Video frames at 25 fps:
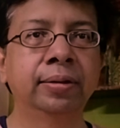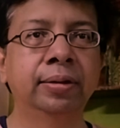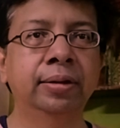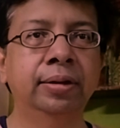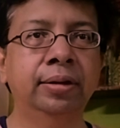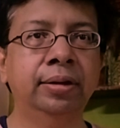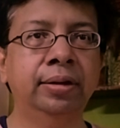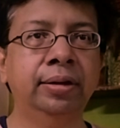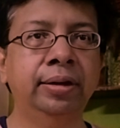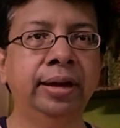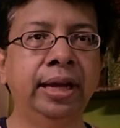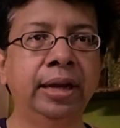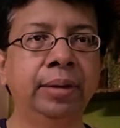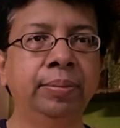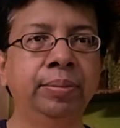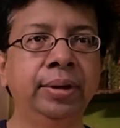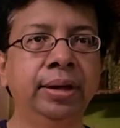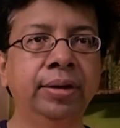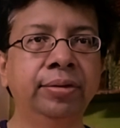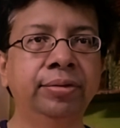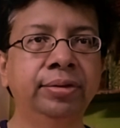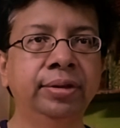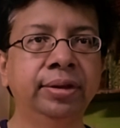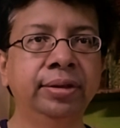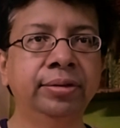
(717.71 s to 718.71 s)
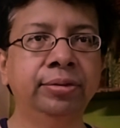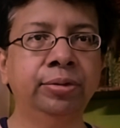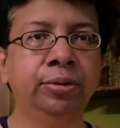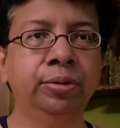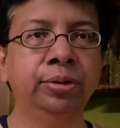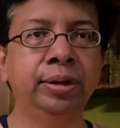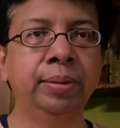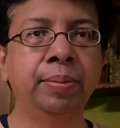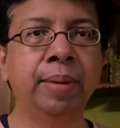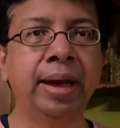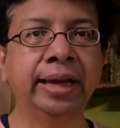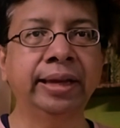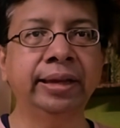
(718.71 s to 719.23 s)
NBFCs through
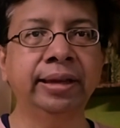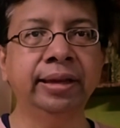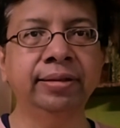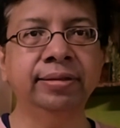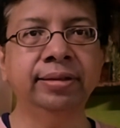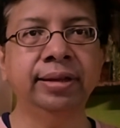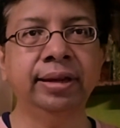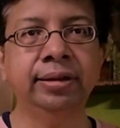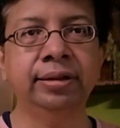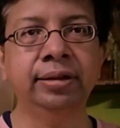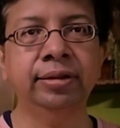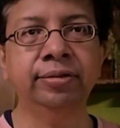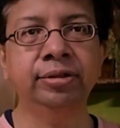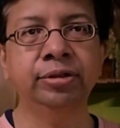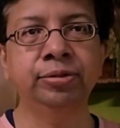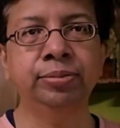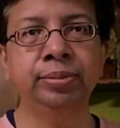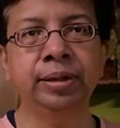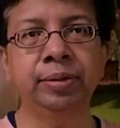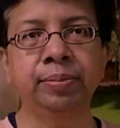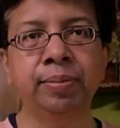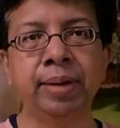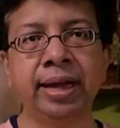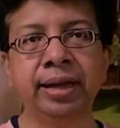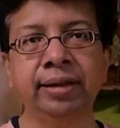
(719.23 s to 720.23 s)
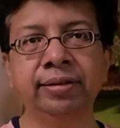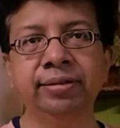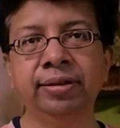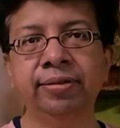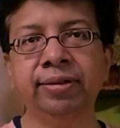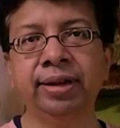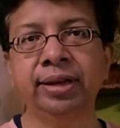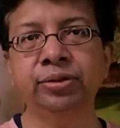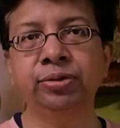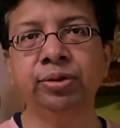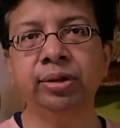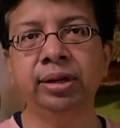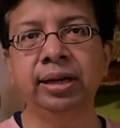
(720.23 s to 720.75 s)
the banking sector, which means banks have
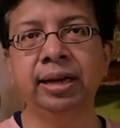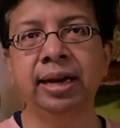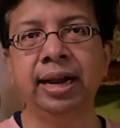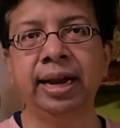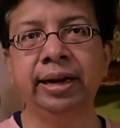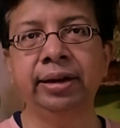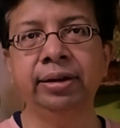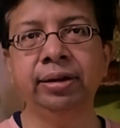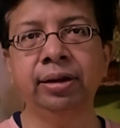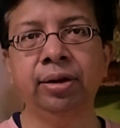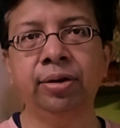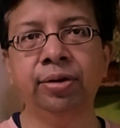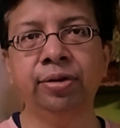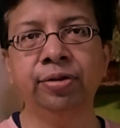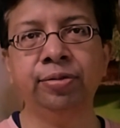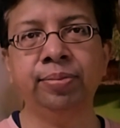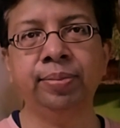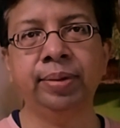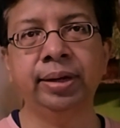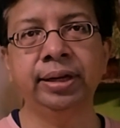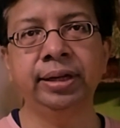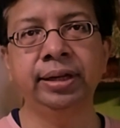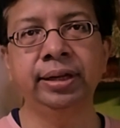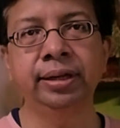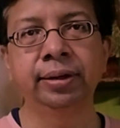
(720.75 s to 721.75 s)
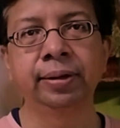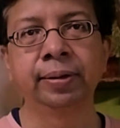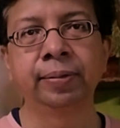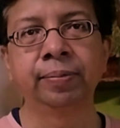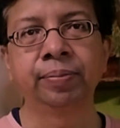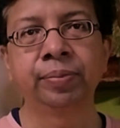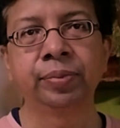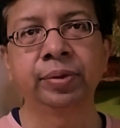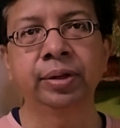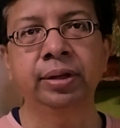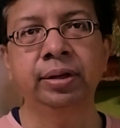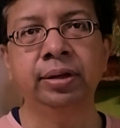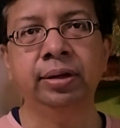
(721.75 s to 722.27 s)
actually lent a lot of money,
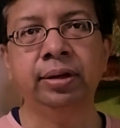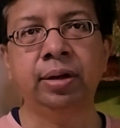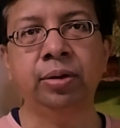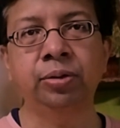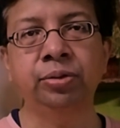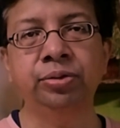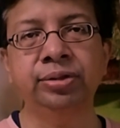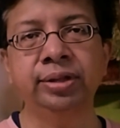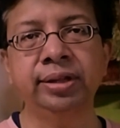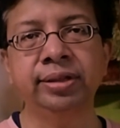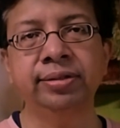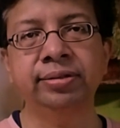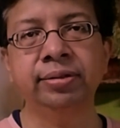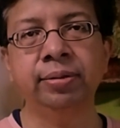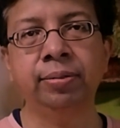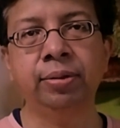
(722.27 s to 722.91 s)
outsized